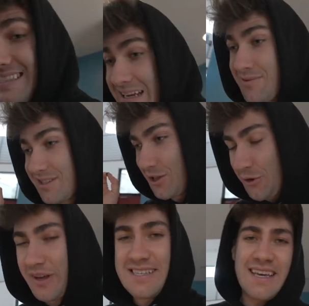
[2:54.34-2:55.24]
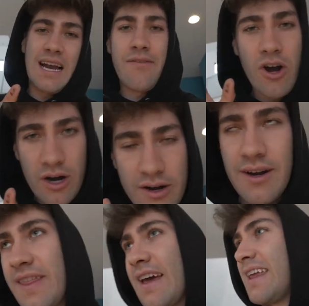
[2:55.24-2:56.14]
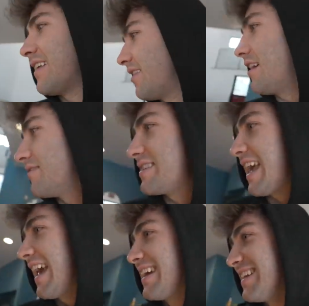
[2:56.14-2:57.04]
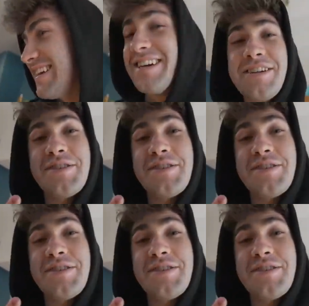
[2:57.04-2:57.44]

His name is Lucas, and I've heard that he loves candy.